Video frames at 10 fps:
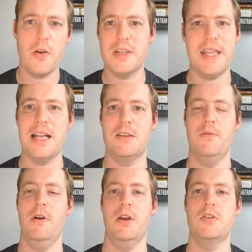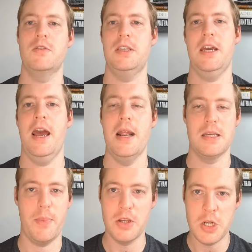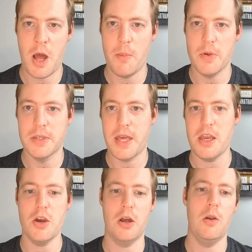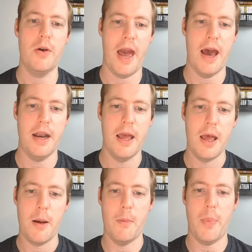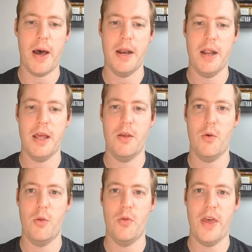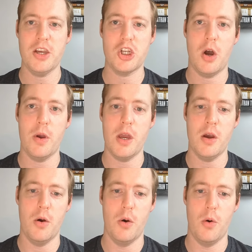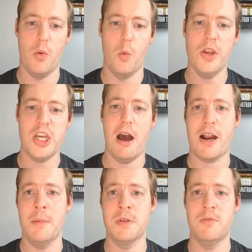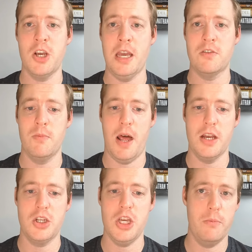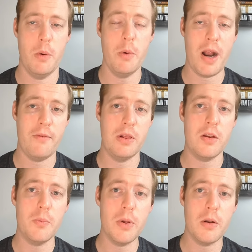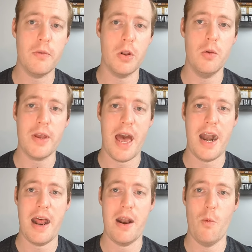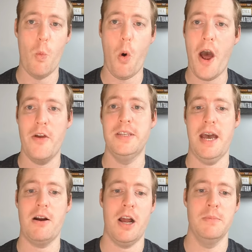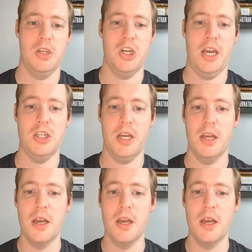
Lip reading: those stats are very interesting, and there's a bunch of numbers that you can look at, but they're showing which outcomes have changed from last year. But we're going to have a little bit of a look at why those outcomes are changing.